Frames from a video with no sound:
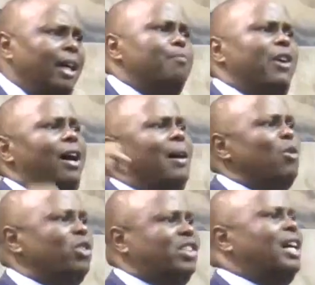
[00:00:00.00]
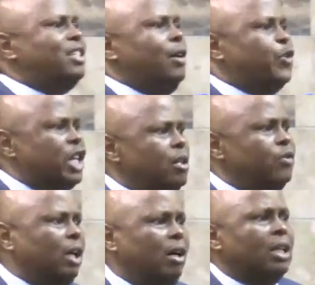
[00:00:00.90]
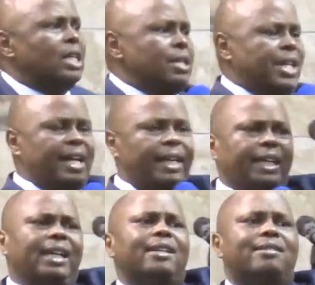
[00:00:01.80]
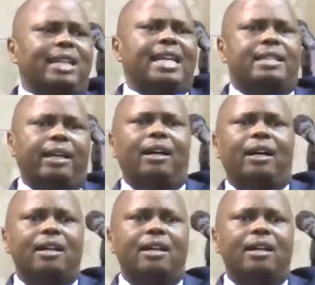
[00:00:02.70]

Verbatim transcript: Abraham was such a friend of God that years later,